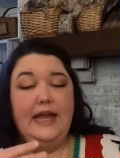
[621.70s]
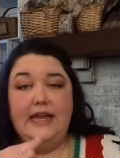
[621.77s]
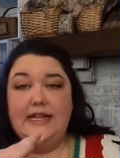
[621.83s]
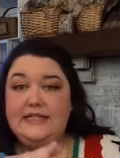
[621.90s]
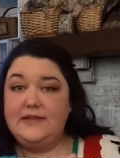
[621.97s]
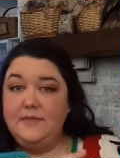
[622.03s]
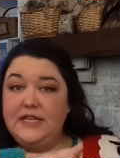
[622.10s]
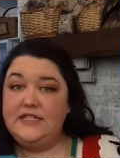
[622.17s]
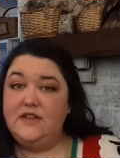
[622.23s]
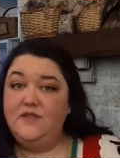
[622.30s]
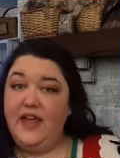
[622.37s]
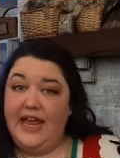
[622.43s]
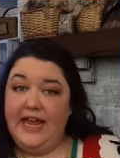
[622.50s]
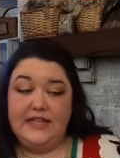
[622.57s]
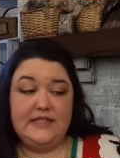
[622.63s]
It's a mix of
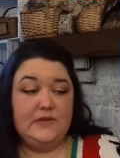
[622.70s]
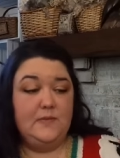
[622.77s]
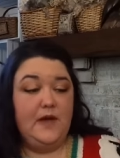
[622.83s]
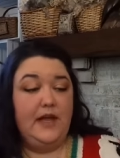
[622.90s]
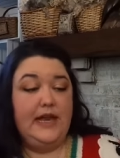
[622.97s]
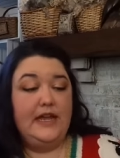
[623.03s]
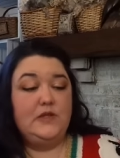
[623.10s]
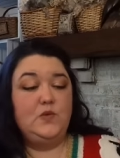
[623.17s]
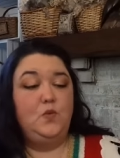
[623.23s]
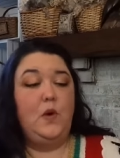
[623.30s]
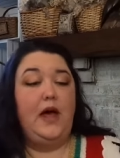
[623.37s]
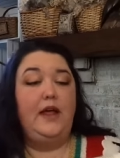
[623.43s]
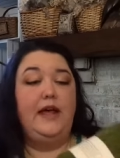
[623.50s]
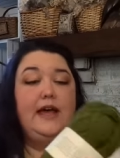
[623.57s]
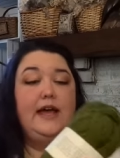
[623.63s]
hand spun as
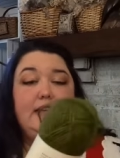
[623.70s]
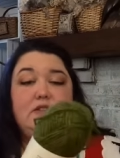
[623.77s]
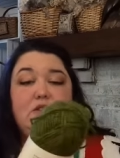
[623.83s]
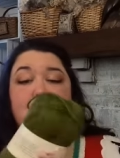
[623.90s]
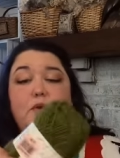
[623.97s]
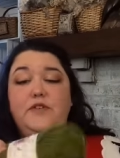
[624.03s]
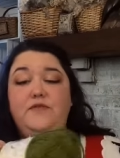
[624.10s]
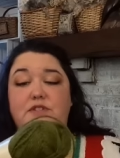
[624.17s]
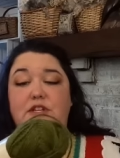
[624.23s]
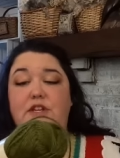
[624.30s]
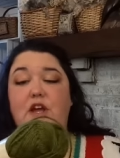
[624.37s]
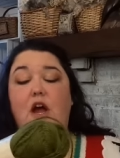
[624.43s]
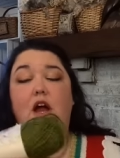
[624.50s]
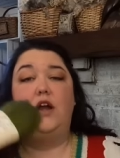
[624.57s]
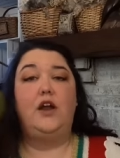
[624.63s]
well as thrifted
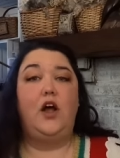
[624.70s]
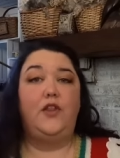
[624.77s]
yarn,